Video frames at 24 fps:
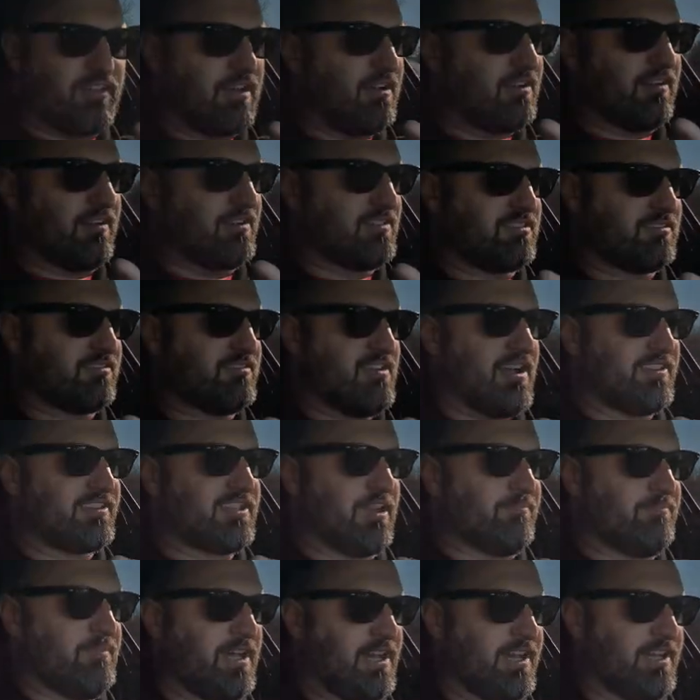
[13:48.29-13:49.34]
there. It's not
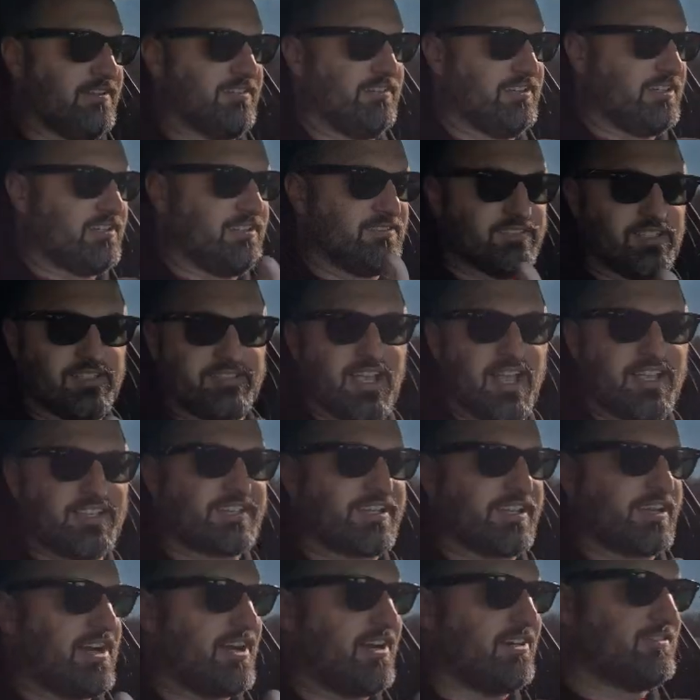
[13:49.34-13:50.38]
that bad. To
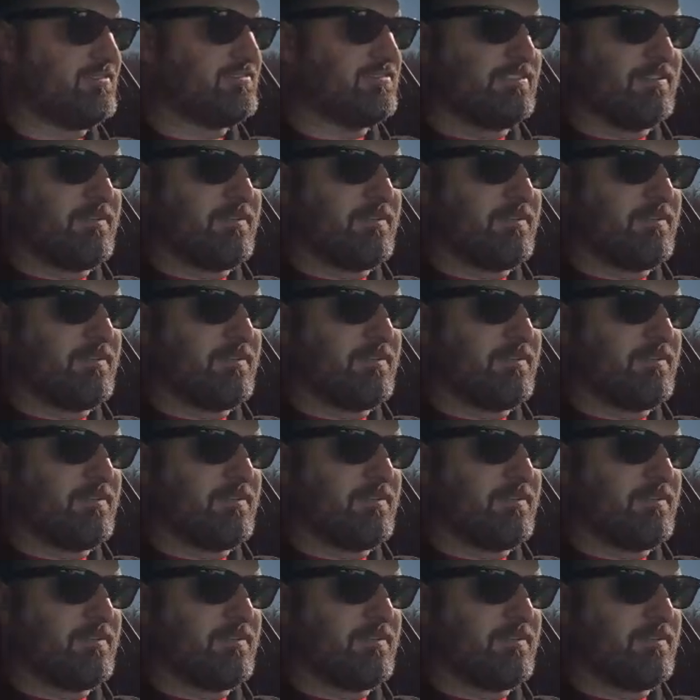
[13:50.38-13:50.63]
test it out,